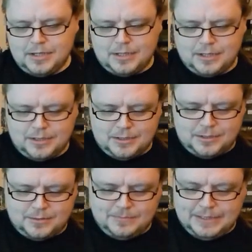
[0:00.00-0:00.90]

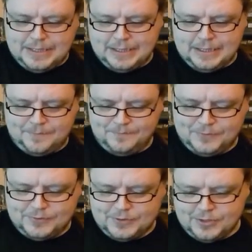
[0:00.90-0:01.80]
Yeah,
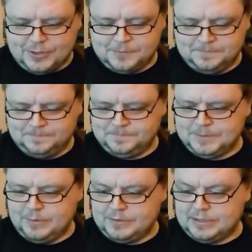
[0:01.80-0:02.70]
so
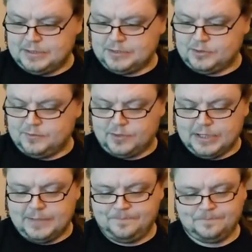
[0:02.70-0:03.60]
the U.S.S.
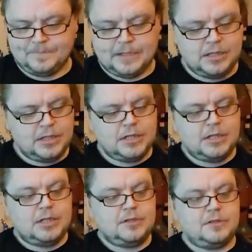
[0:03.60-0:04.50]
Discovery.
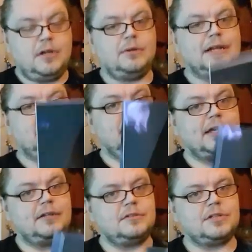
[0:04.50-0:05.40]
So we'll get
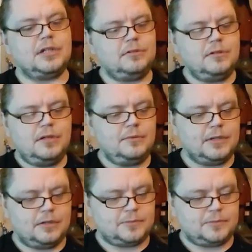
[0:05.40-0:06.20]
cracking on, shall we? We've got